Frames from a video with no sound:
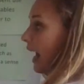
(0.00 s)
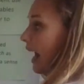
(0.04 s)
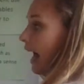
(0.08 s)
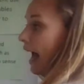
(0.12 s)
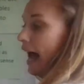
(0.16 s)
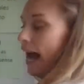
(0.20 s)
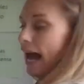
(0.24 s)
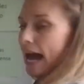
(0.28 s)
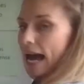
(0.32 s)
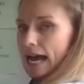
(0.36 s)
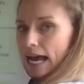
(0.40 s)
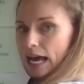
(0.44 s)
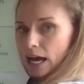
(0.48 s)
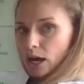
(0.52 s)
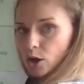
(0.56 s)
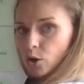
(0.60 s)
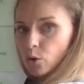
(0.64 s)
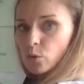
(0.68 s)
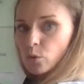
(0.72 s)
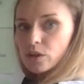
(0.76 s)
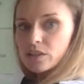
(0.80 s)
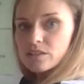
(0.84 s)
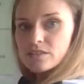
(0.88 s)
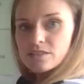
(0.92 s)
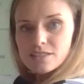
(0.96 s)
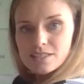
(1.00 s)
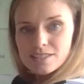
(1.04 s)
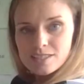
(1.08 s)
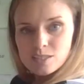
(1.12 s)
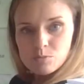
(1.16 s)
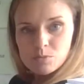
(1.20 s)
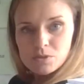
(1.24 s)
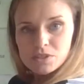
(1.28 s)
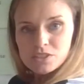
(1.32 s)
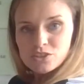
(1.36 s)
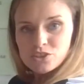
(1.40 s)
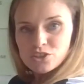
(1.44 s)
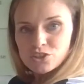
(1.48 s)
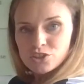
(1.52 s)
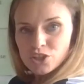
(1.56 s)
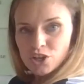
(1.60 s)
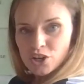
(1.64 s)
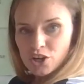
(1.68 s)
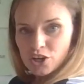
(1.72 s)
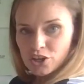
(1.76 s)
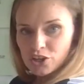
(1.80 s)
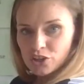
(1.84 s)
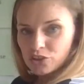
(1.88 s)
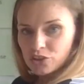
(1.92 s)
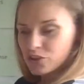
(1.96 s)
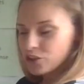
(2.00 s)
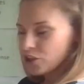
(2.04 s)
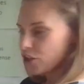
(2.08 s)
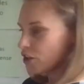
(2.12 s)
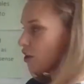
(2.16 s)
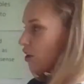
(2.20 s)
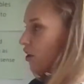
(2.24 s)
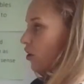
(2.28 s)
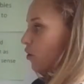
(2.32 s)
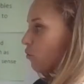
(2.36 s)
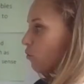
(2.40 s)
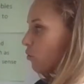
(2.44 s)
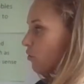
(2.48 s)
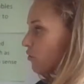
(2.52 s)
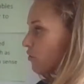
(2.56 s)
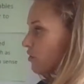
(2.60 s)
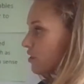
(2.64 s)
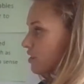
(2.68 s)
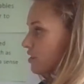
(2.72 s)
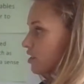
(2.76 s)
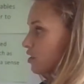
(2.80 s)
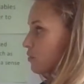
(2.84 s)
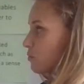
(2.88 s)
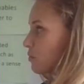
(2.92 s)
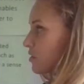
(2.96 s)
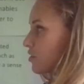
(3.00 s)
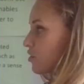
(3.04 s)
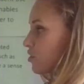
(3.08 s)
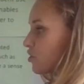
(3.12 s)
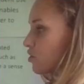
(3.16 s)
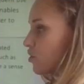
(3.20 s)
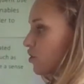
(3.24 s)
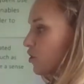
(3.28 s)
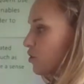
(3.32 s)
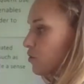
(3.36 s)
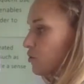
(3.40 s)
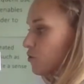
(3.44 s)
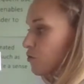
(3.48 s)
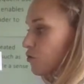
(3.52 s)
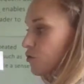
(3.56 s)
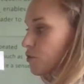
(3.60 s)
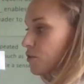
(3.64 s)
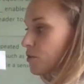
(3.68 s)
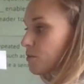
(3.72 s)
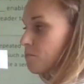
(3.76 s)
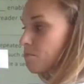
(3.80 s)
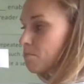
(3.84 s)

How has this been shown? Well, this has been shown through the